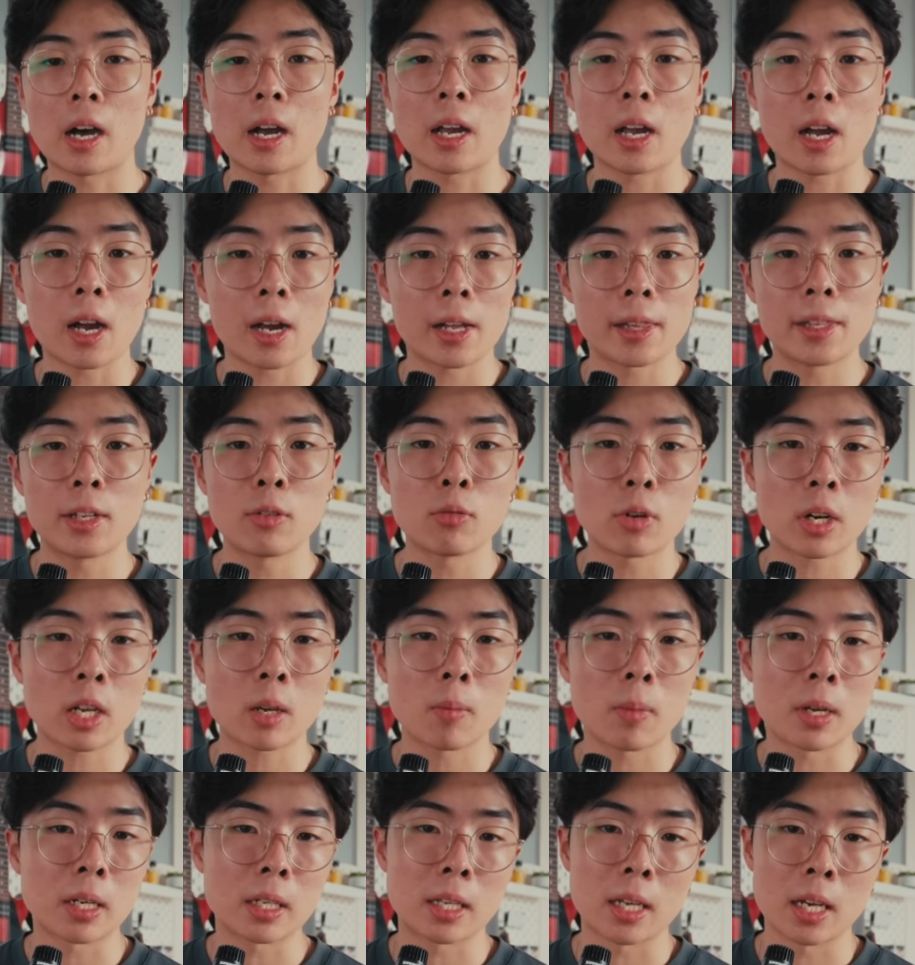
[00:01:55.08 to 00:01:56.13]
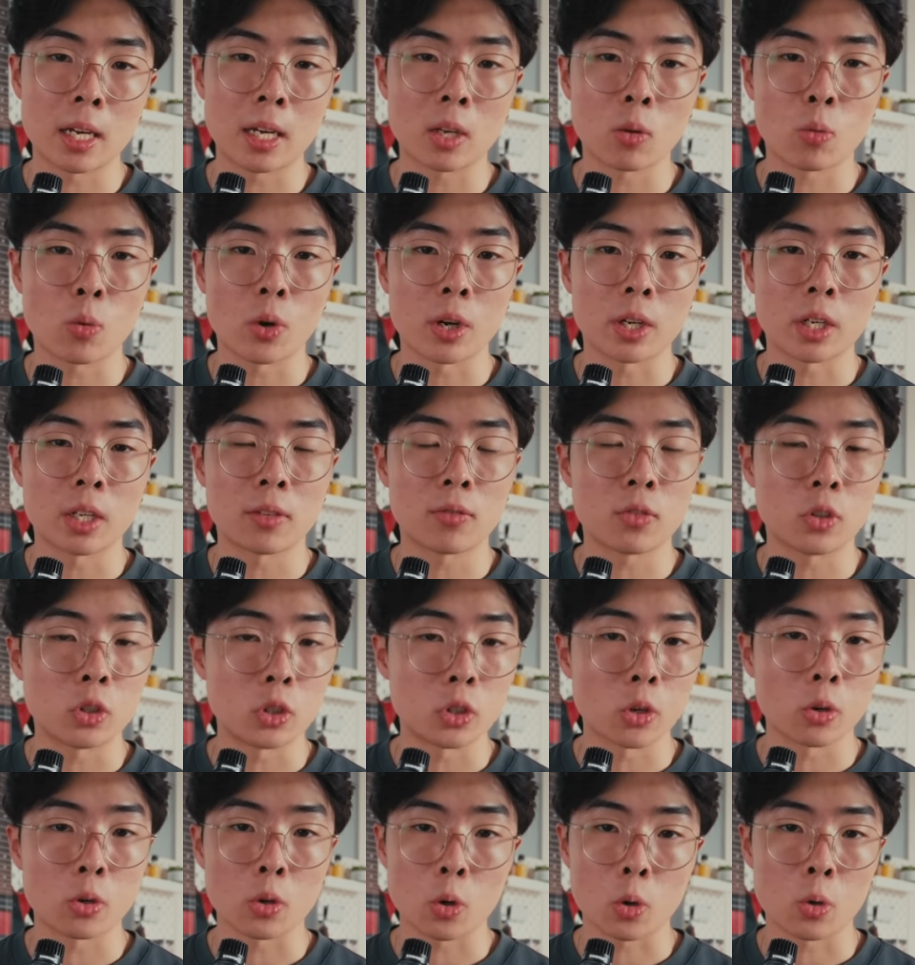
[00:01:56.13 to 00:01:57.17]
I highly recommend getting one if you
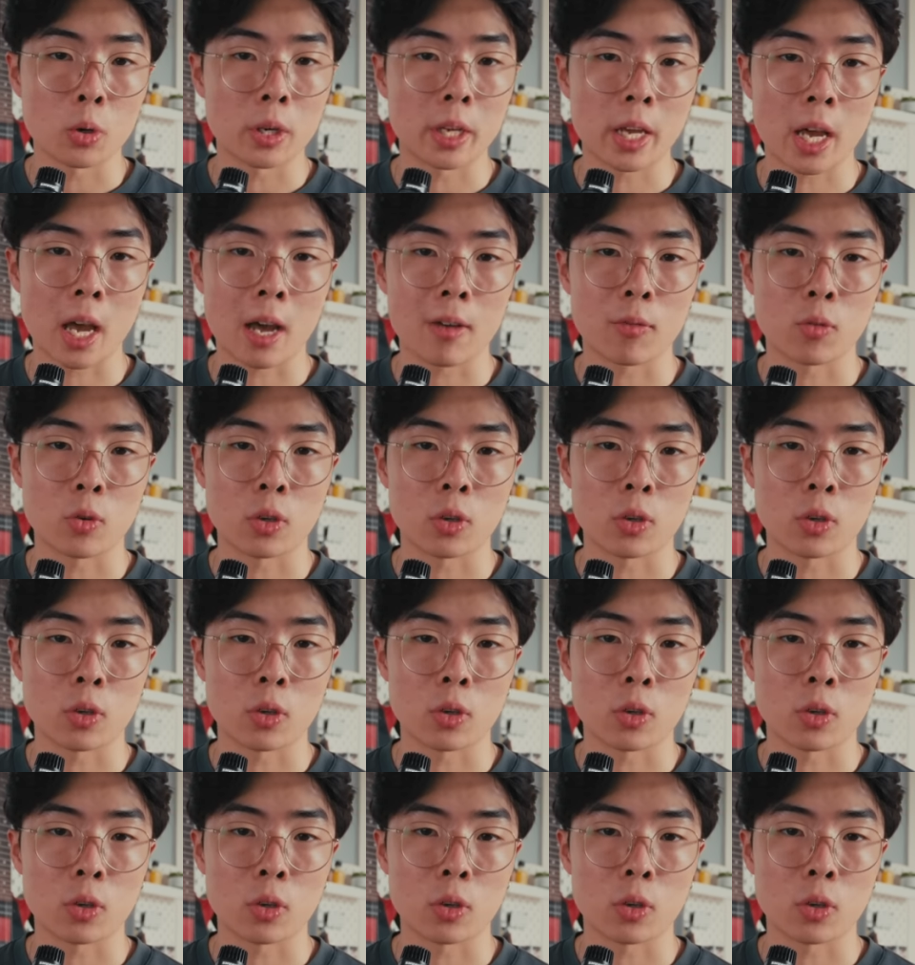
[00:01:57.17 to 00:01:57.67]
don't already have